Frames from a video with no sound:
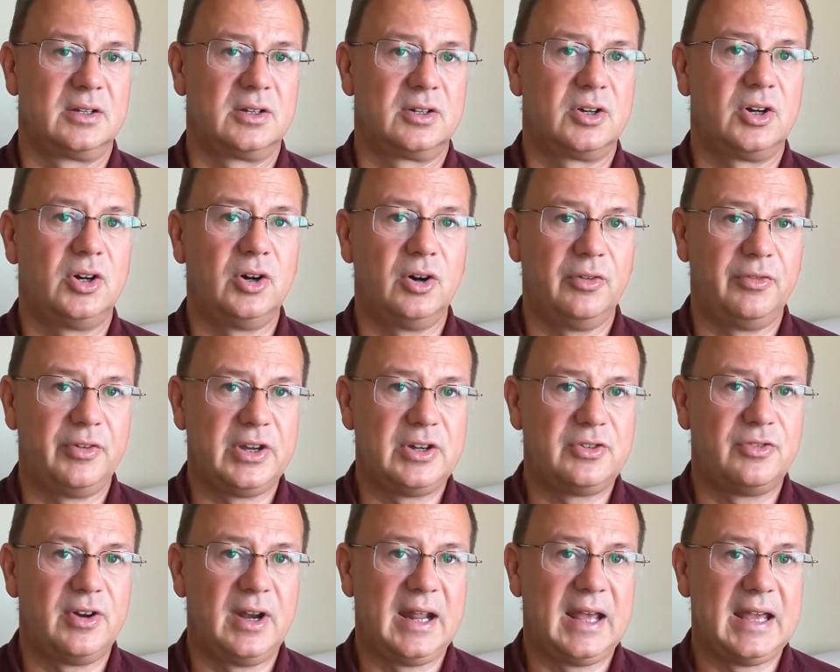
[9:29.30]

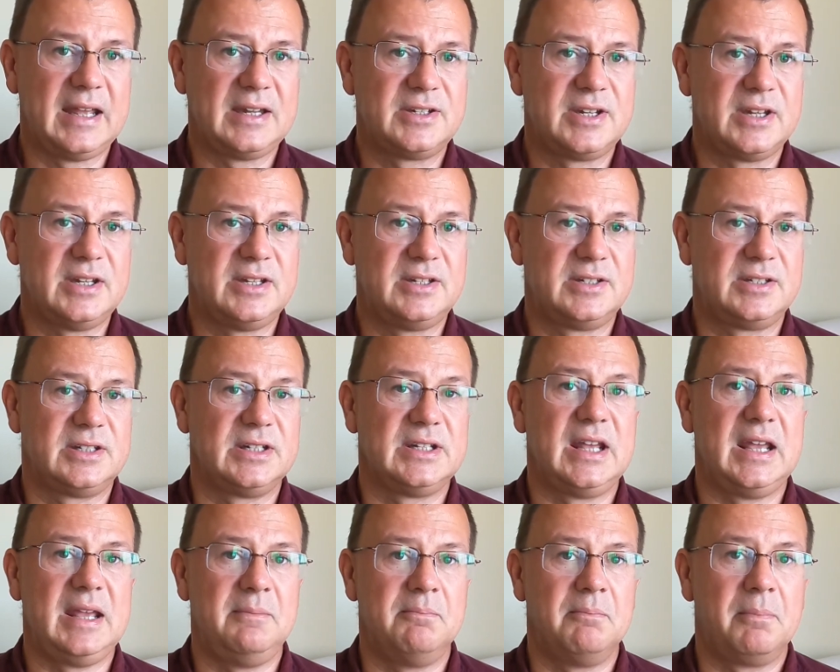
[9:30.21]
COVID related
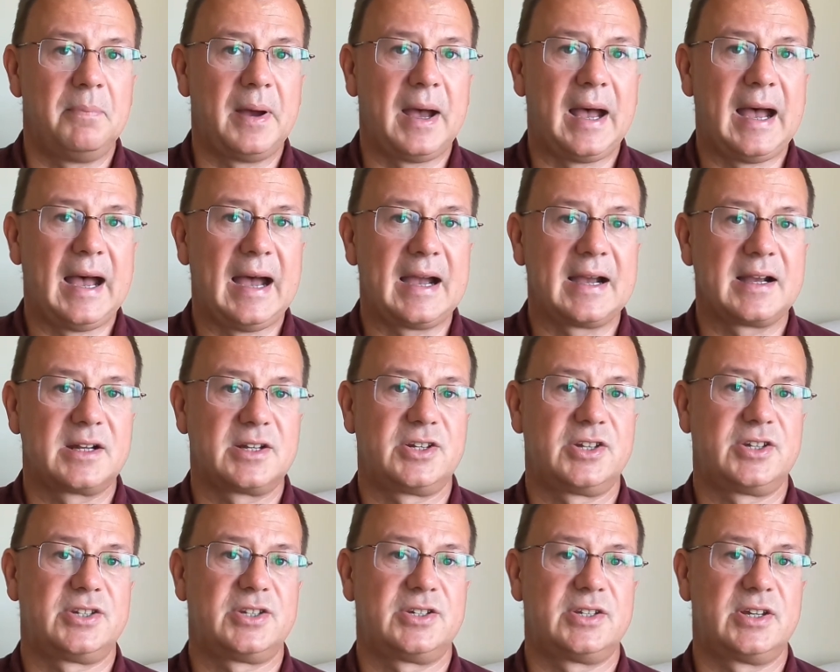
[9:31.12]

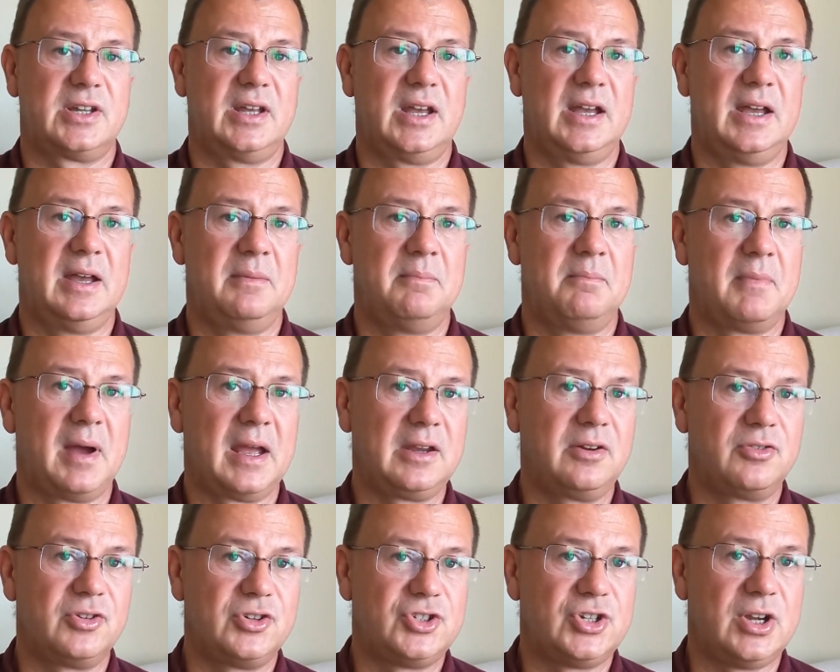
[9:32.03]
impacts,
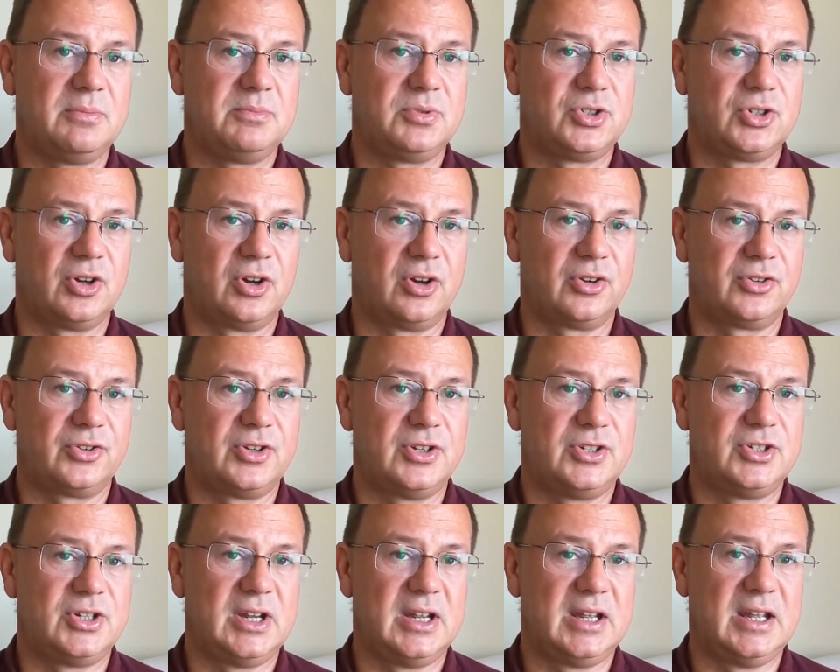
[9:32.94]
microchip
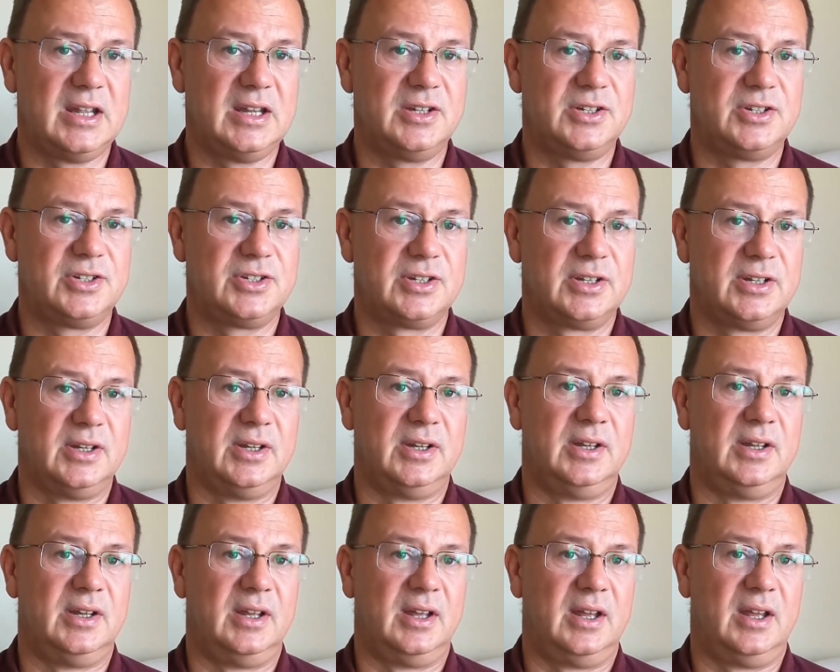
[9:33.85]
shortages,
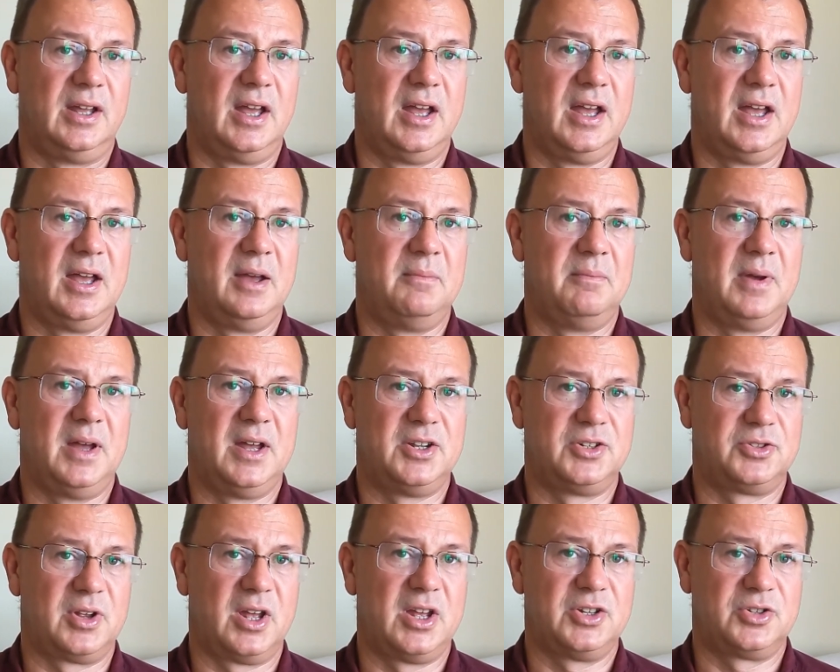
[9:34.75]

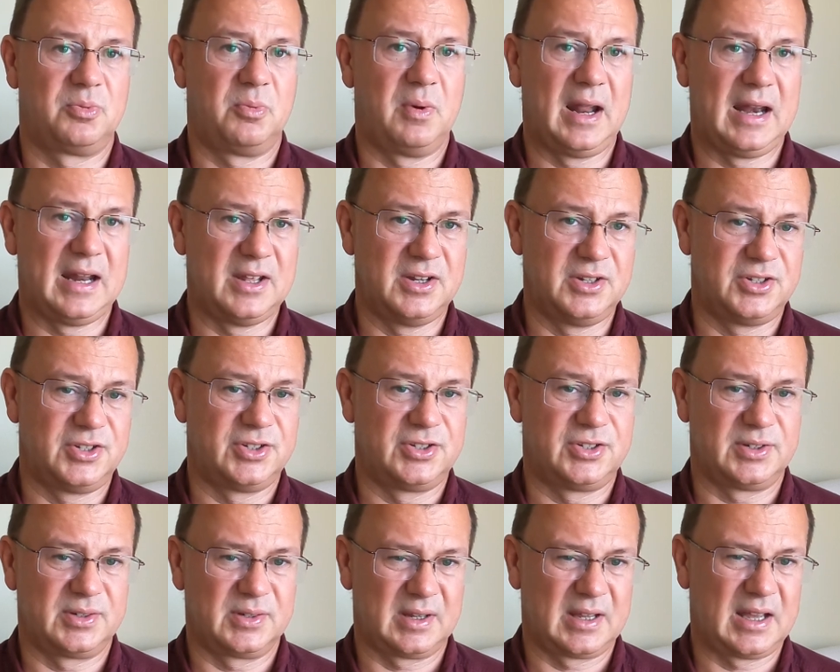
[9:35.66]
as well
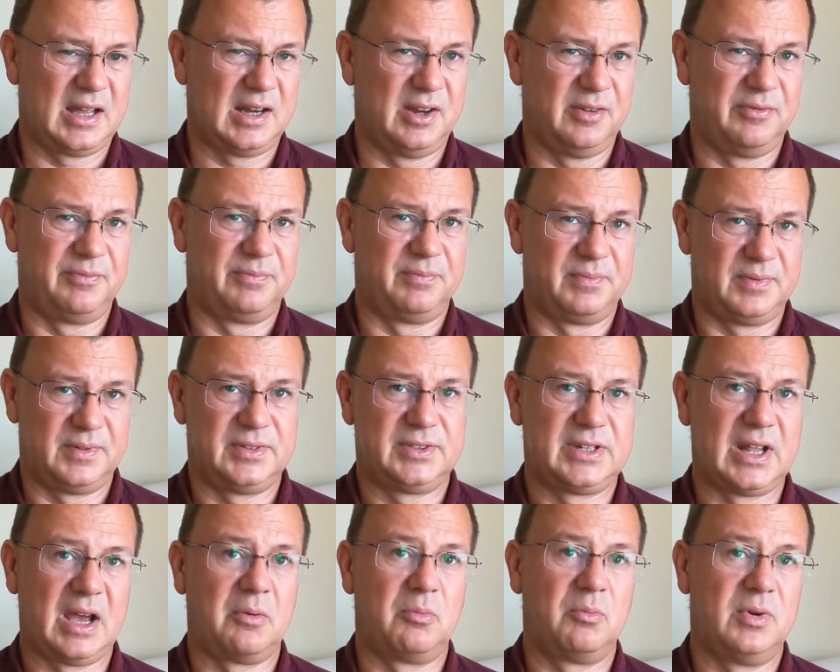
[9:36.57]
as kind of
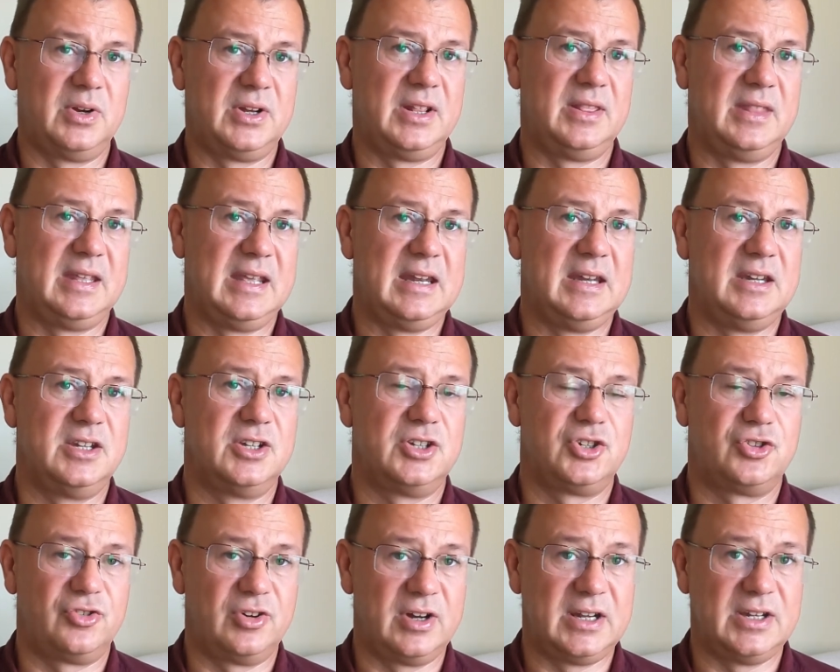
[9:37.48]
downward in the
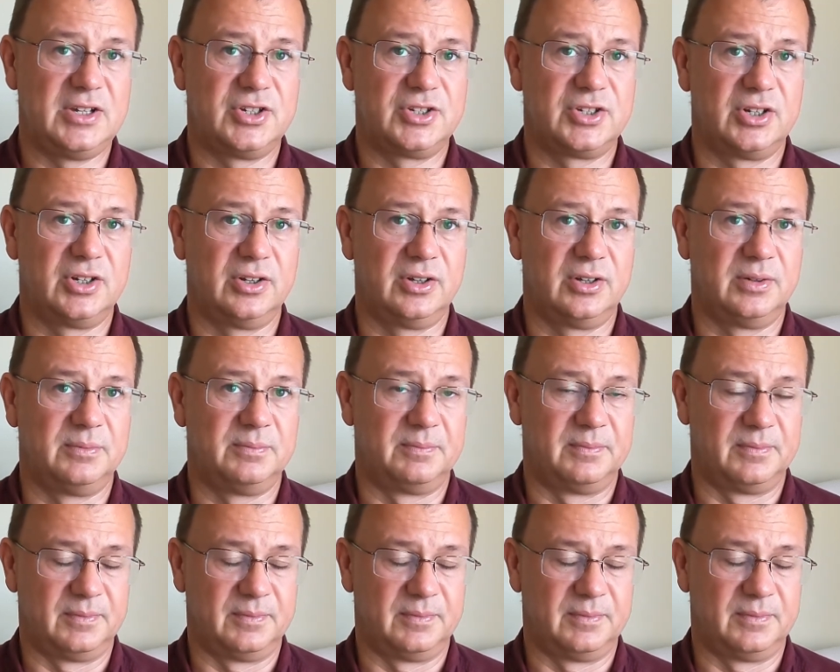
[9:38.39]
industry. So